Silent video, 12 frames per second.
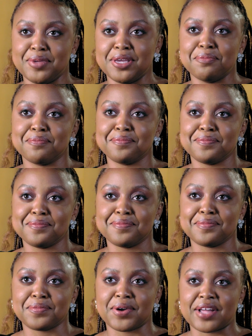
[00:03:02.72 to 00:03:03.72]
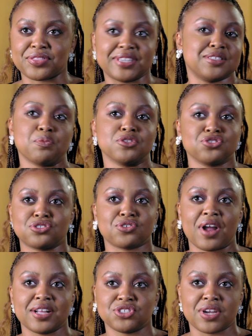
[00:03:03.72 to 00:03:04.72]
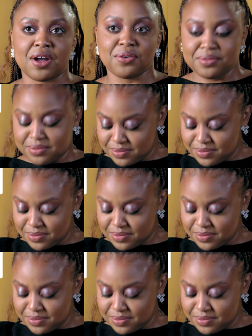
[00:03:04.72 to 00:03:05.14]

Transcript: meme where I think someone just scratched out